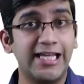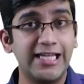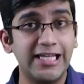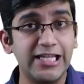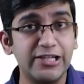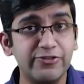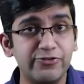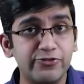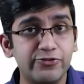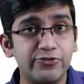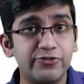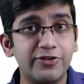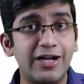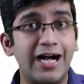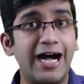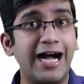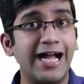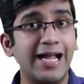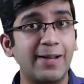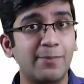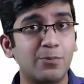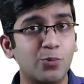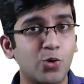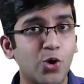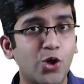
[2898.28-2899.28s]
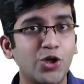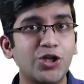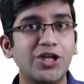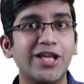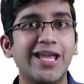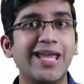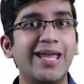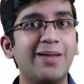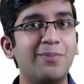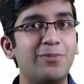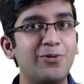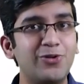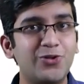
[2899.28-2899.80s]
If I am not
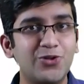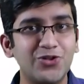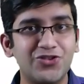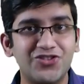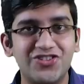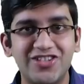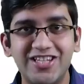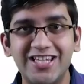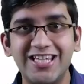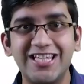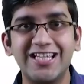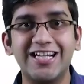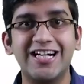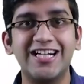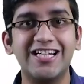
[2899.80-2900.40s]
able to see